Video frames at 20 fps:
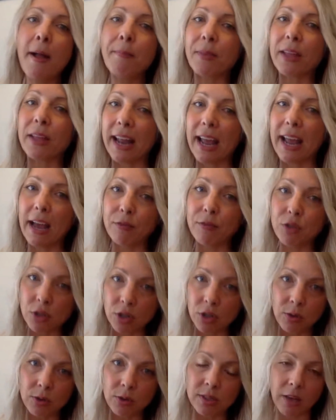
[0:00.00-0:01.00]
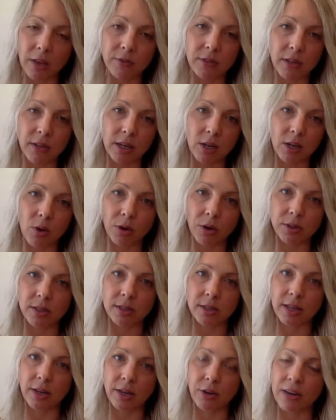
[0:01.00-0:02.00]
And I have two self-study courses
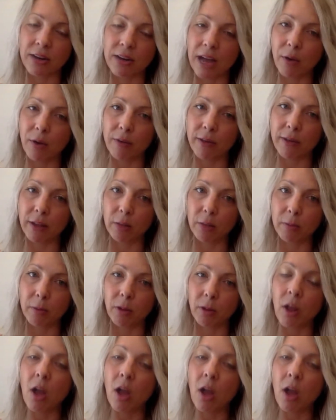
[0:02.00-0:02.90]
that are now available.